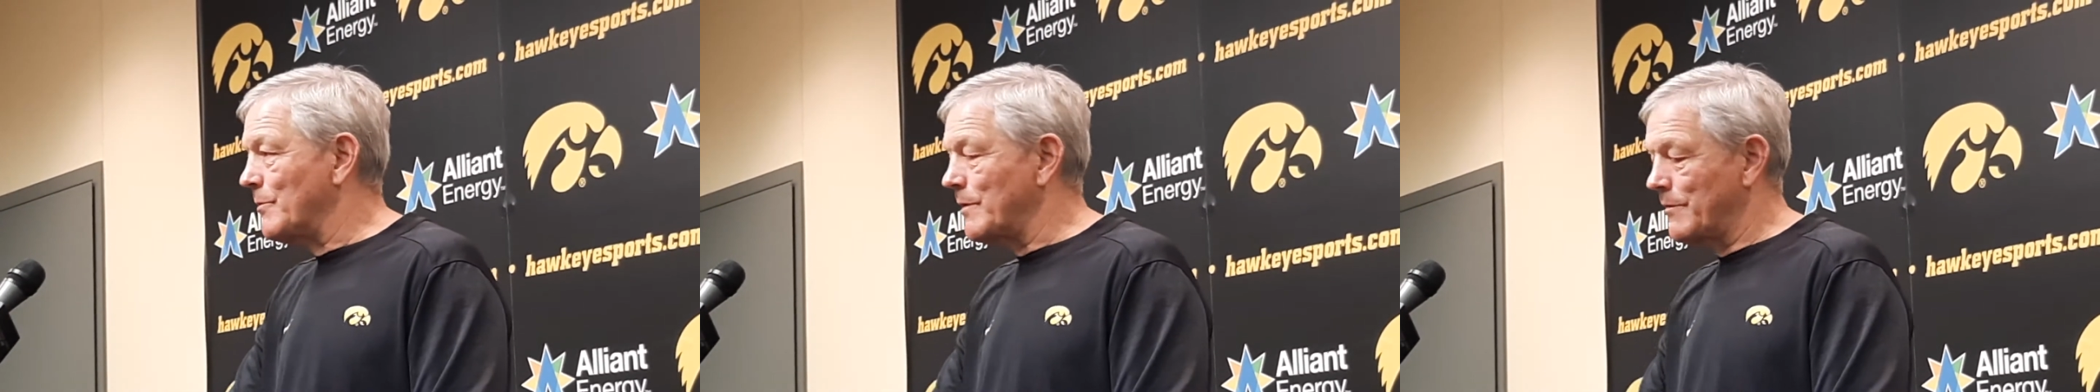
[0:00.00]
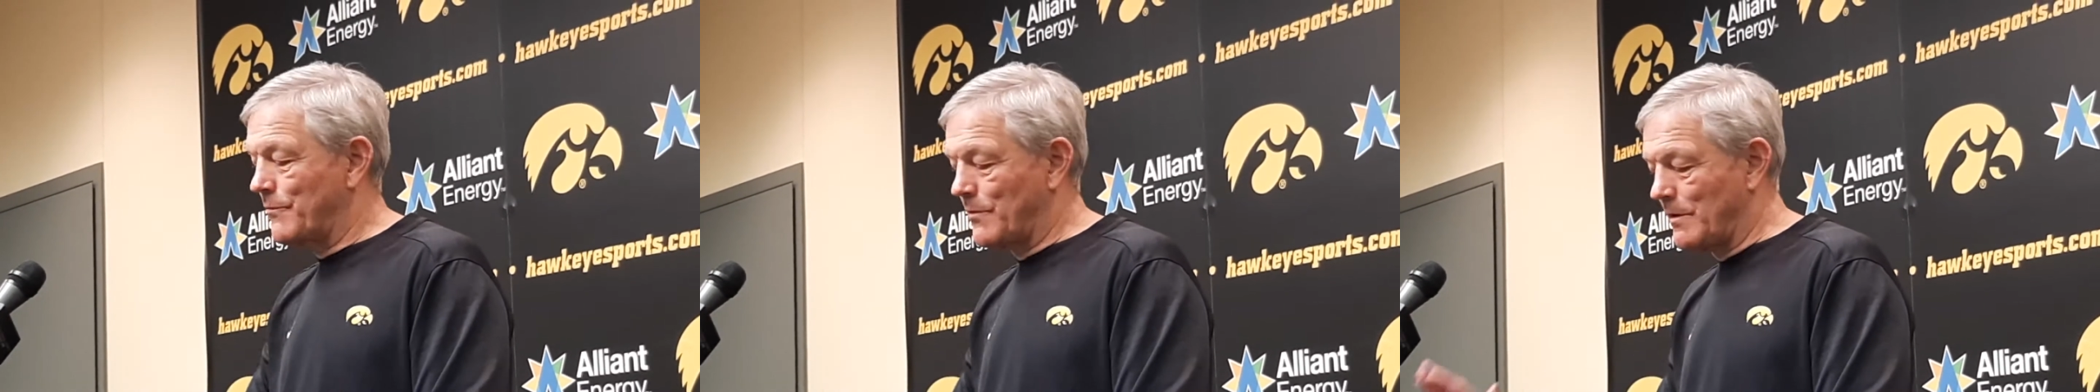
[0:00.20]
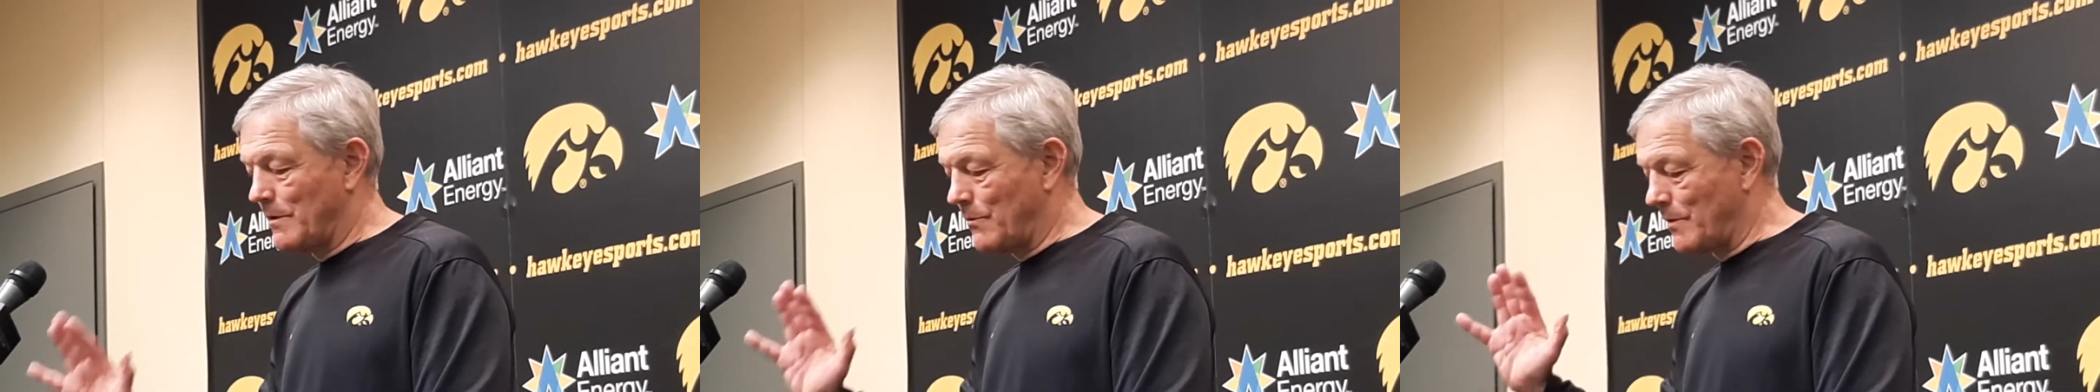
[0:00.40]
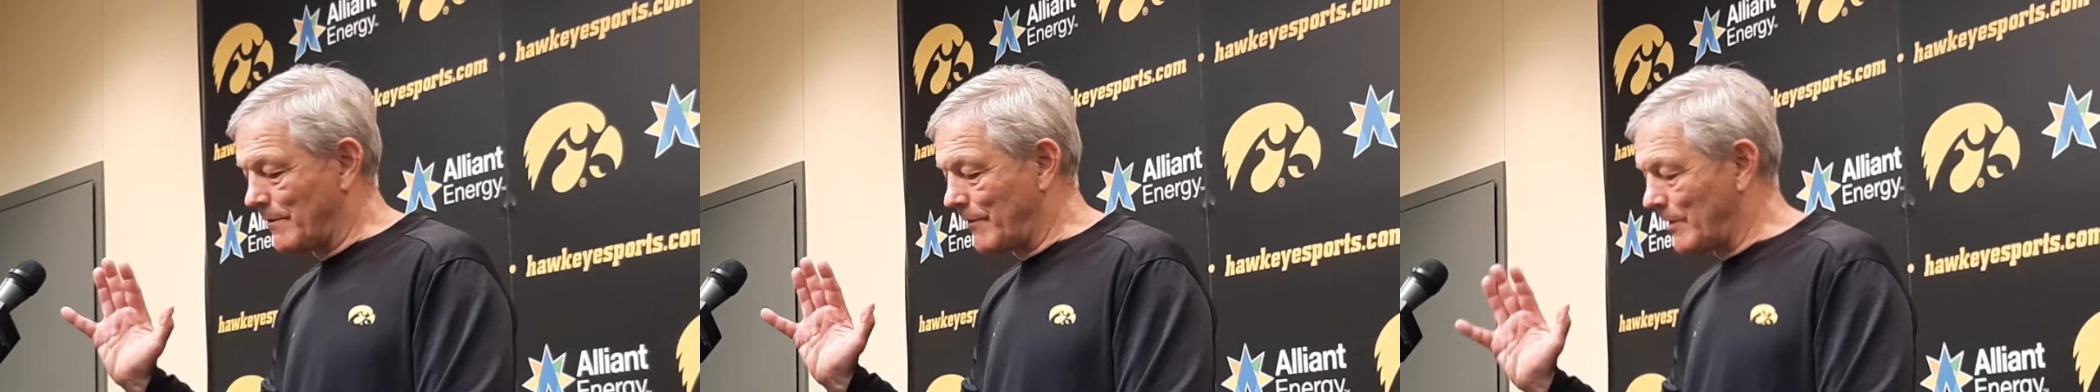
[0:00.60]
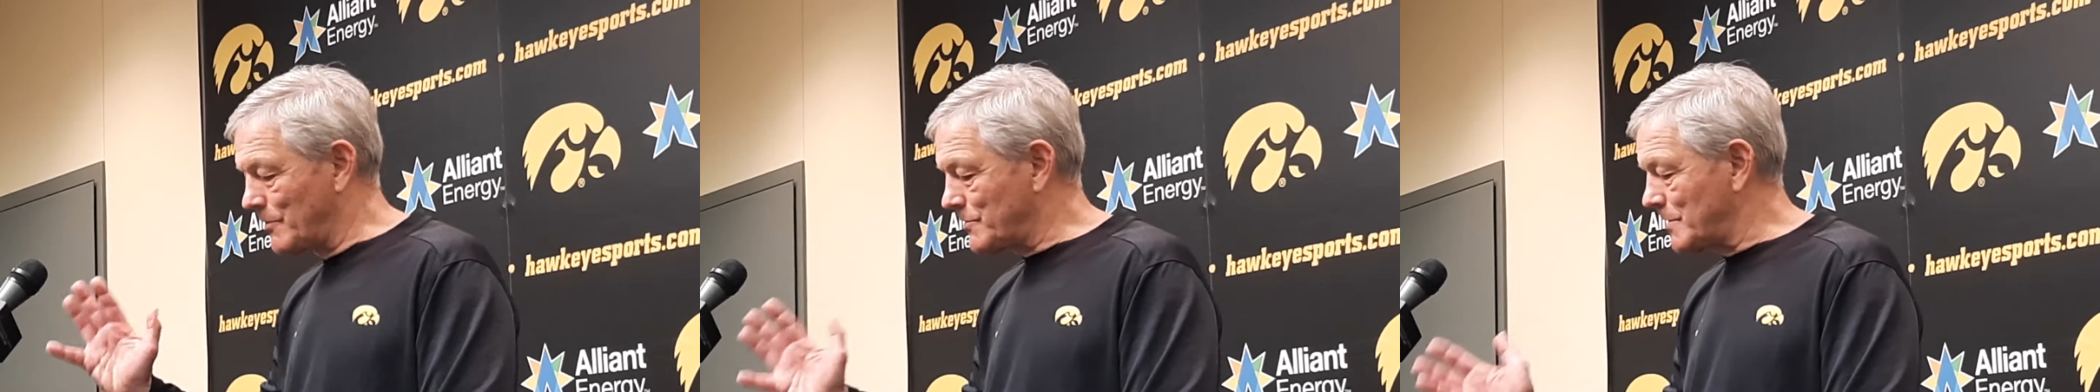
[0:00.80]
We have uh, one, of
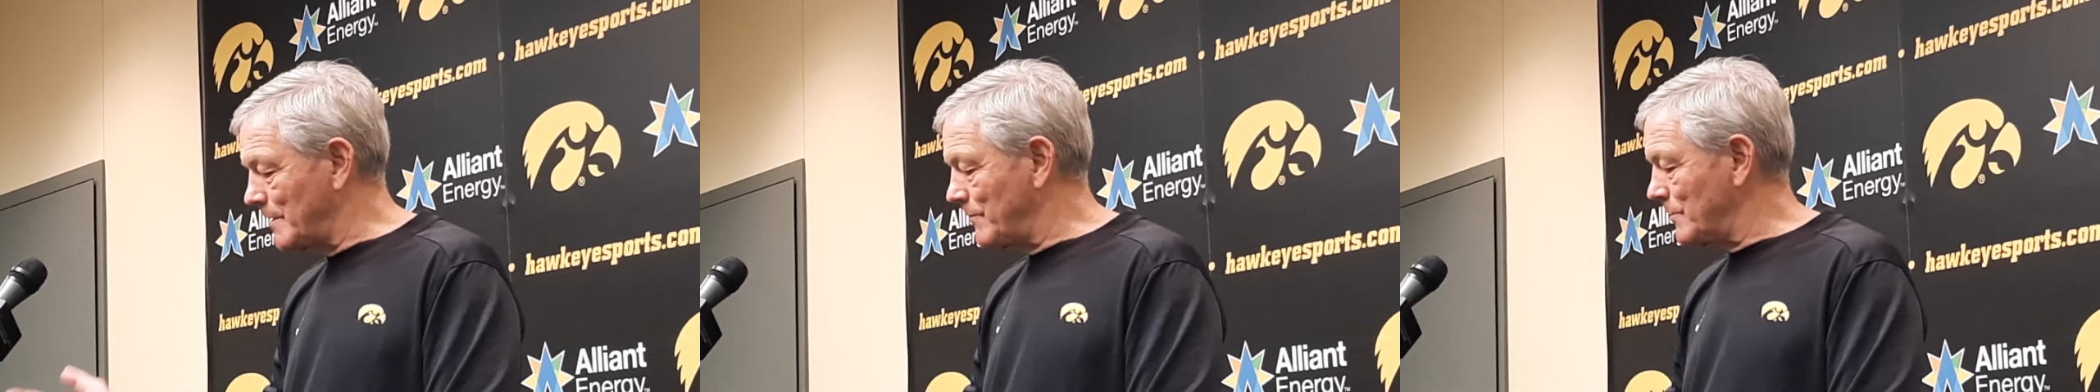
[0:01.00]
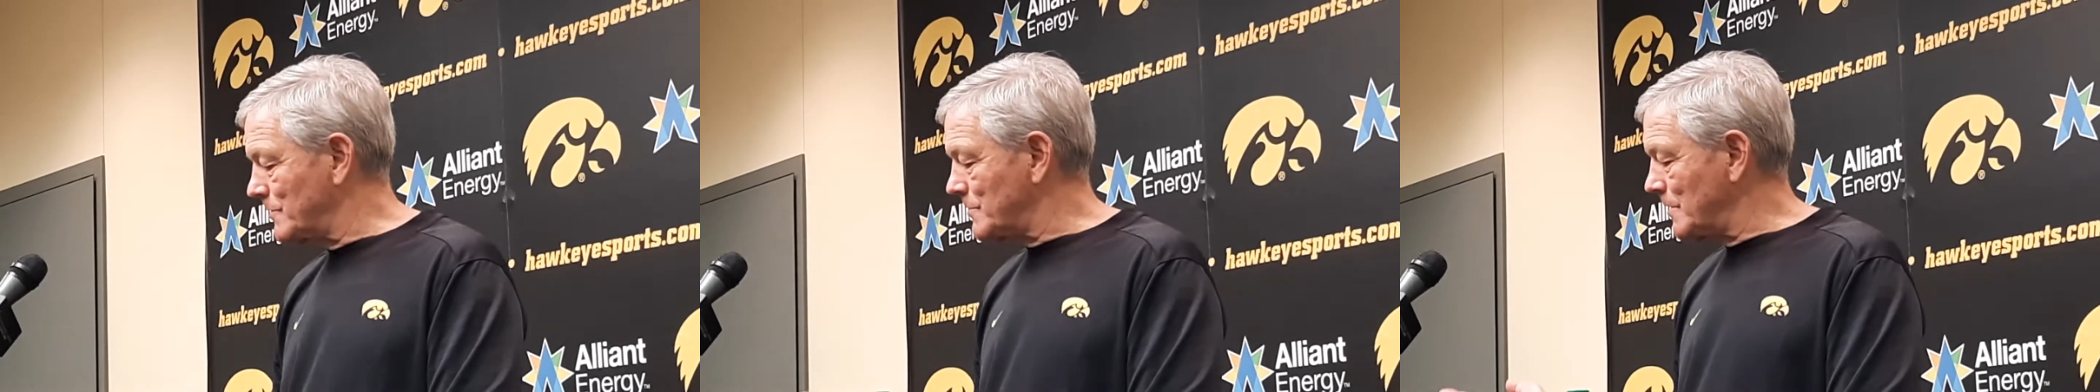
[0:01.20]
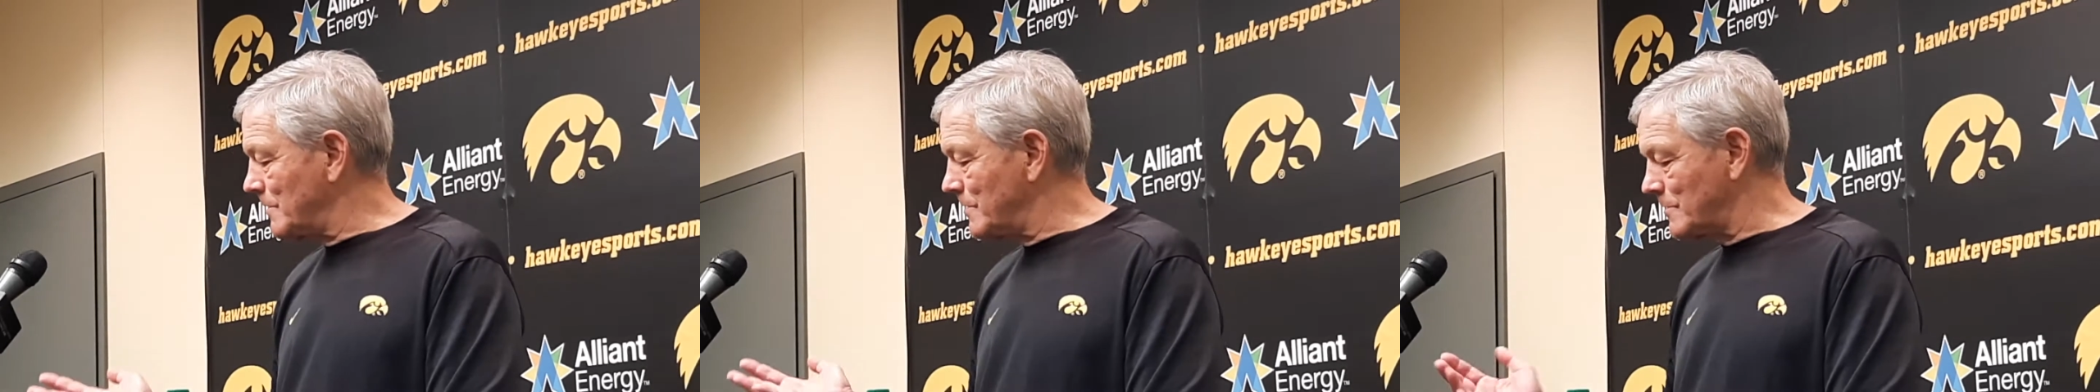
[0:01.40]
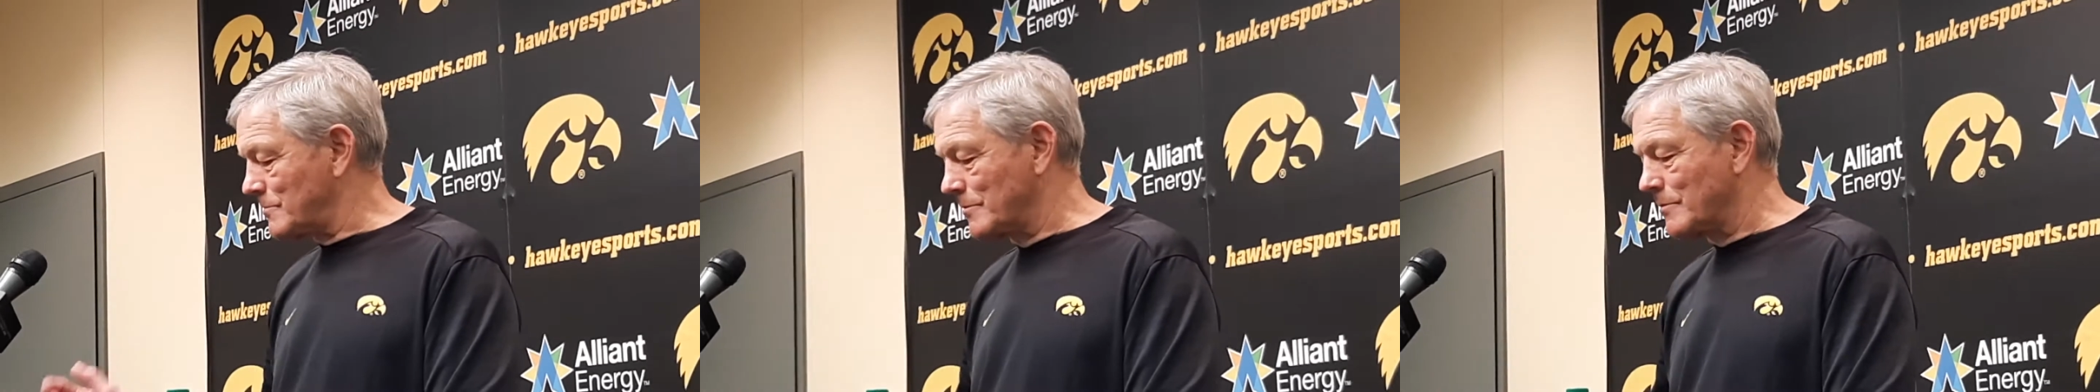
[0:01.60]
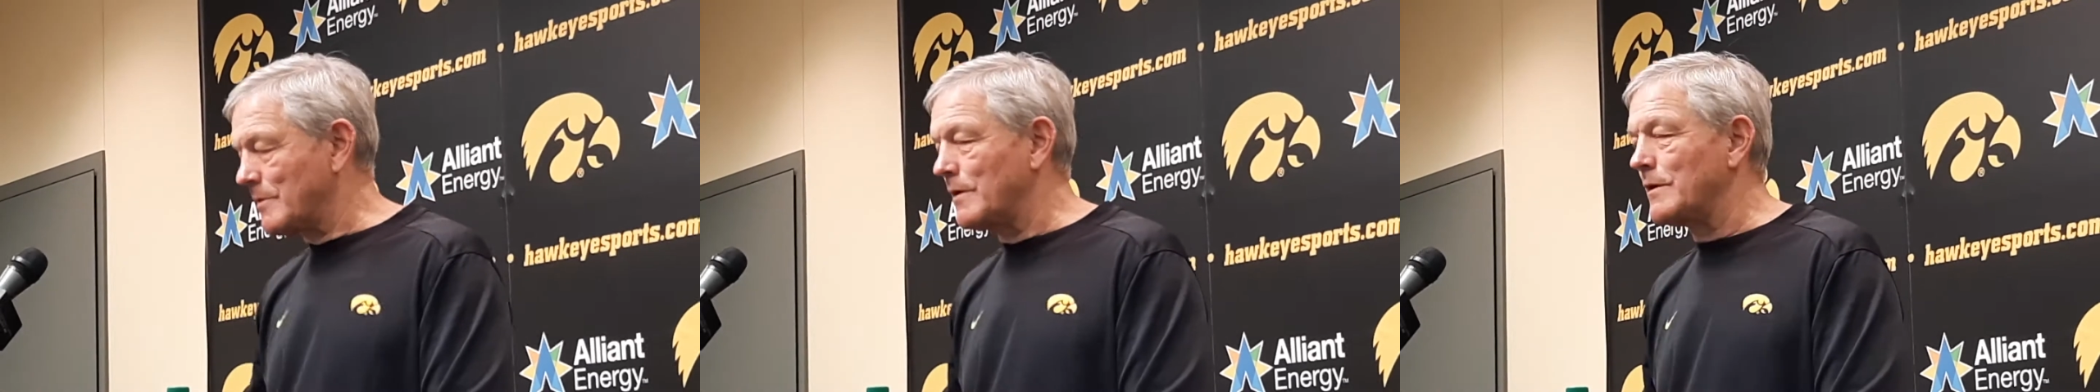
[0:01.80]
our receivers that
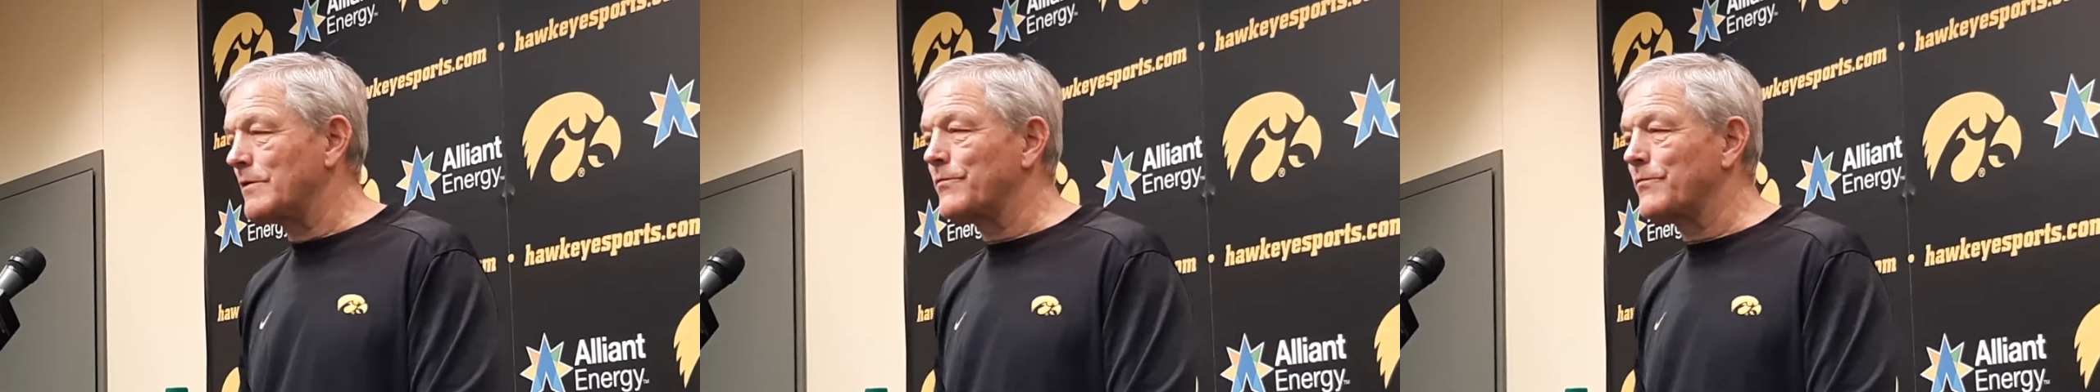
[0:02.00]
dislocated